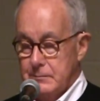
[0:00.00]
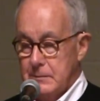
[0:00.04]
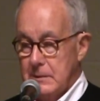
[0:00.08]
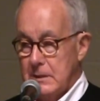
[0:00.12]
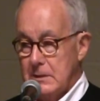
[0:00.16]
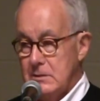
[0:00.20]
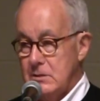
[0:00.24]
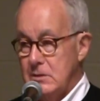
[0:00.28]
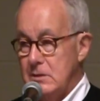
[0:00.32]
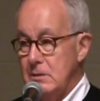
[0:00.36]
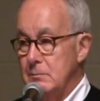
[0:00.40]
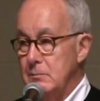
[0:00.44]

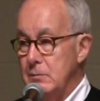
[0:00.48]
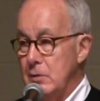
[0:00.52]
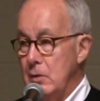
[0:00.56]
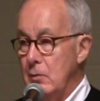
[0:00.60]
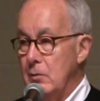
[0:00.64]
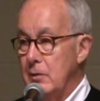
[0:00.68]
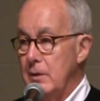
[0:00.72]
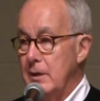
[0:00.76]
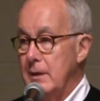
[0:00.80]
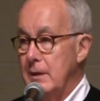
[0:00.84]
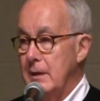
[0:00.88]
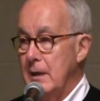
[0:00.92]
As Jim
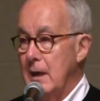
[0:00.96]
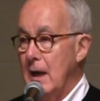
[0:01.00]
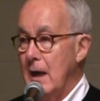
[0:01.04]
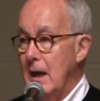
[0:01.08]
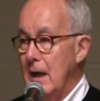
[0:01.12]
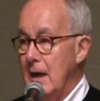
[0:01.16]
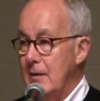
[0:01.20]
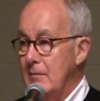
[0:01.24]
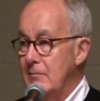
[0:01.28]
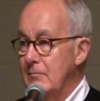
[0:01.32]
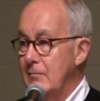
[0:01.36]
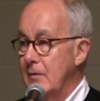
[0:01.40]
noted,
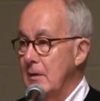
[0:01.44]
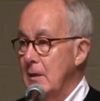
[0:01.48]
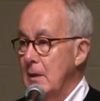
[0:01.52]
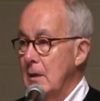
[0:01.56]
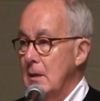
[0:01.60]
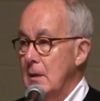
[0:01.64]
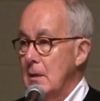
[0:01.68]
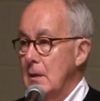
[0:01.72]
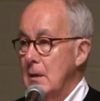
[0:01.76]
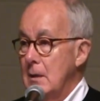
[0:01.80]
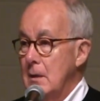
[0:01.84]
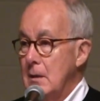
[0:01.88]
I've
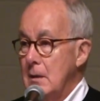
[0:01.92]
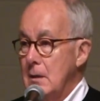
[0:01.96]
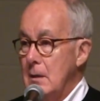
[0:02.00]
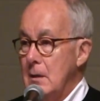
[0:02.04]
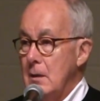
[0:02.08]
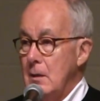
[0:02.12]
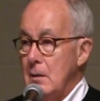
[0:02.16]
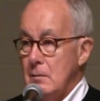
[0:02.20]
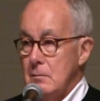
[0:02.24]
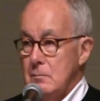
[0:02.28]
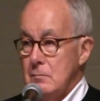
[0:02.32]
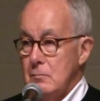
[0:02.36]

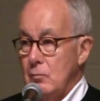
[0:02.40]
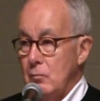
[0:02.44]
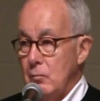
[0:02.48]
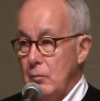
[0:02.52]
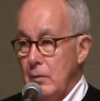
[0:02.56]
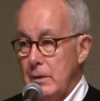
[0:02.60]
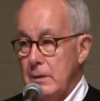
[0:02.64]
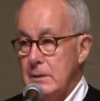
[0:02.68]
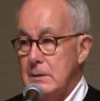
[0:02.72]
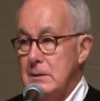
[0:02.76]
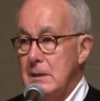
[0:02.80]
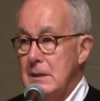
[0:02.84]

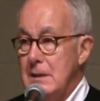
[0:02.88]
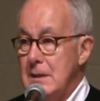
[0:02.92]
worked